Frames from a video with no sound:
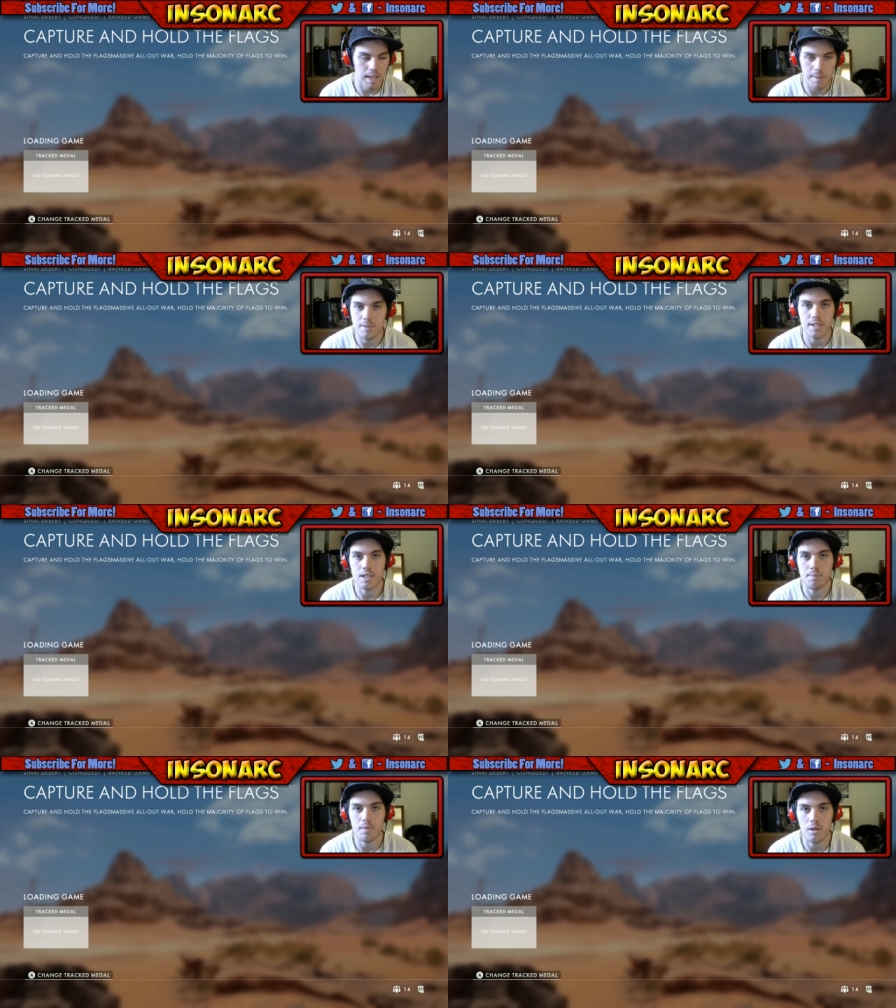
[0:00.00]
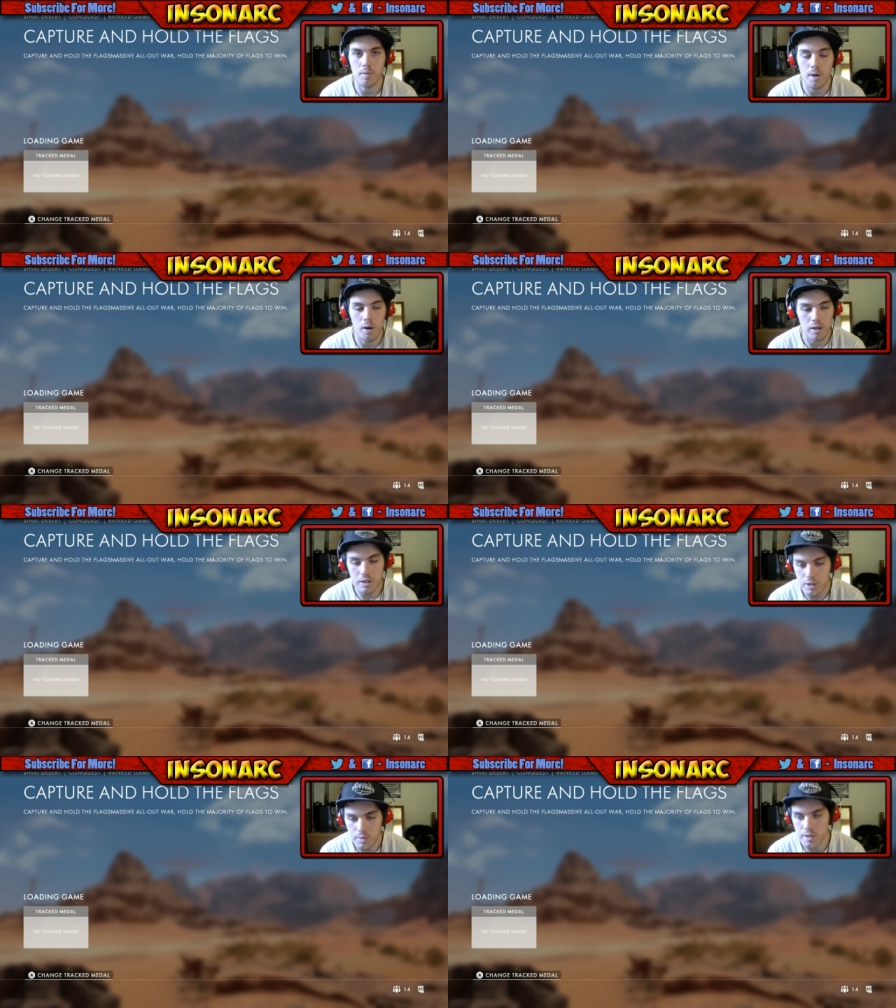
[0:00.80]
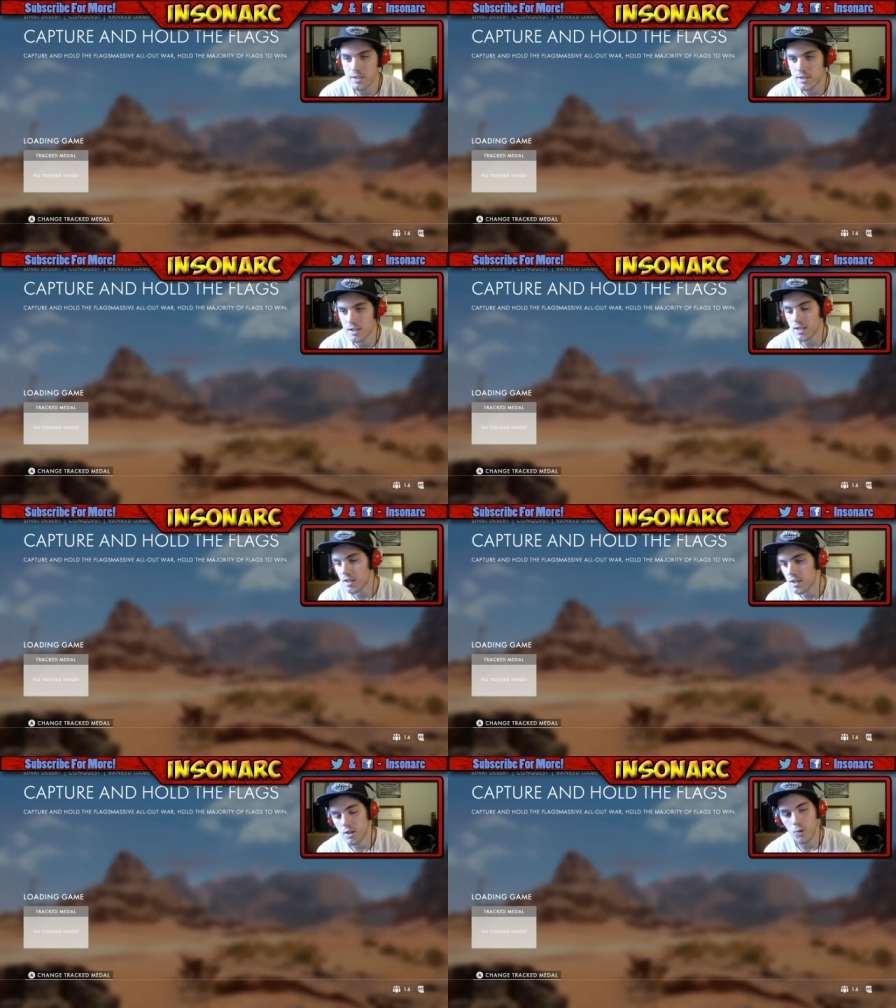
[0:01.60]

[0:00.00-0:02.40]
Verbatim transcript: comment section below about arguing and saying